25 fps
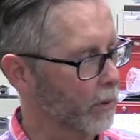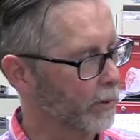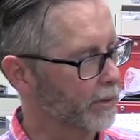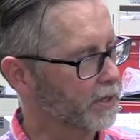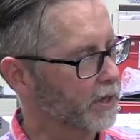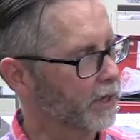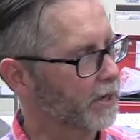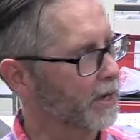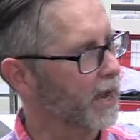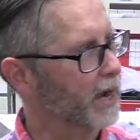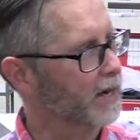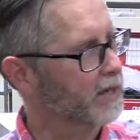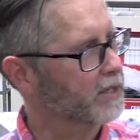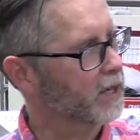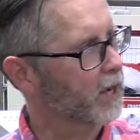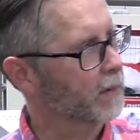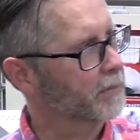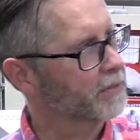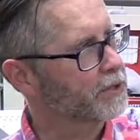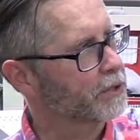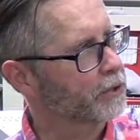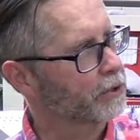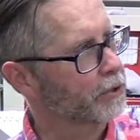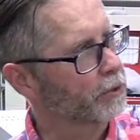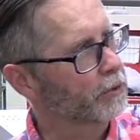it would connect
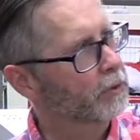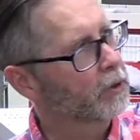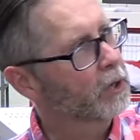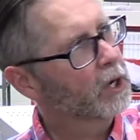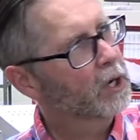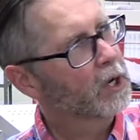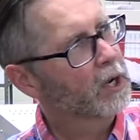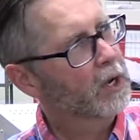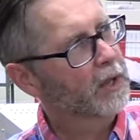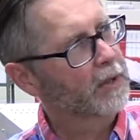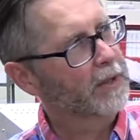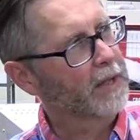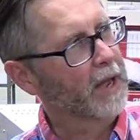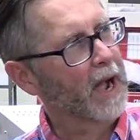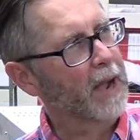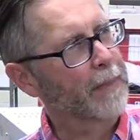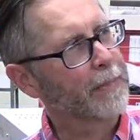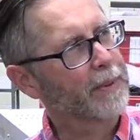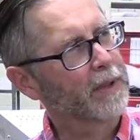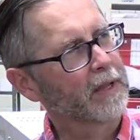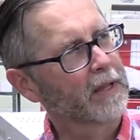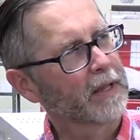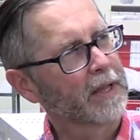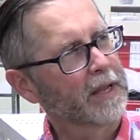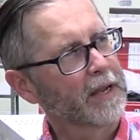up to the
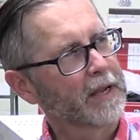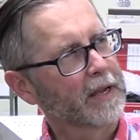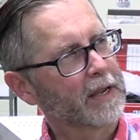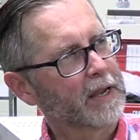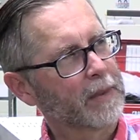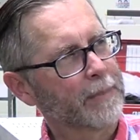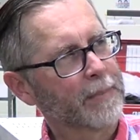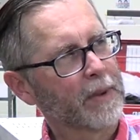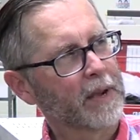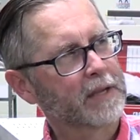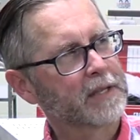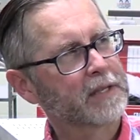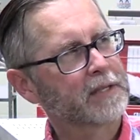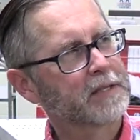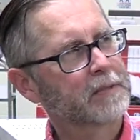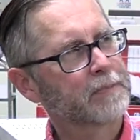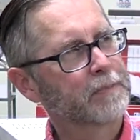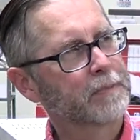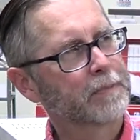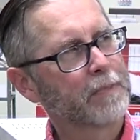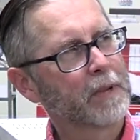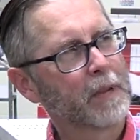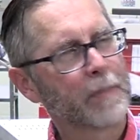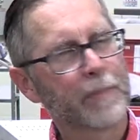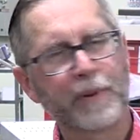IP link
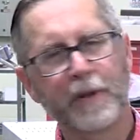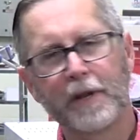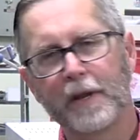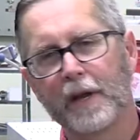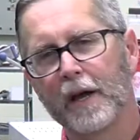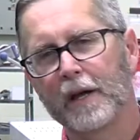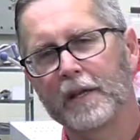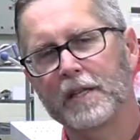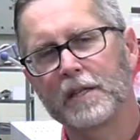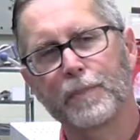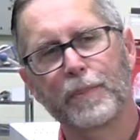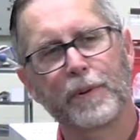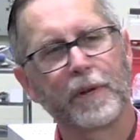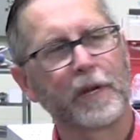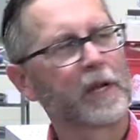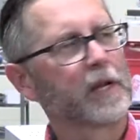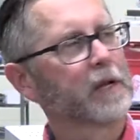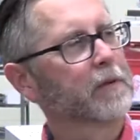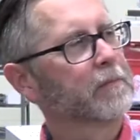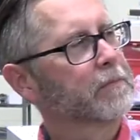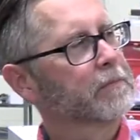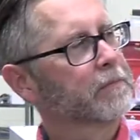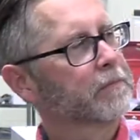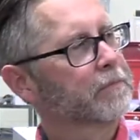MX and GXP.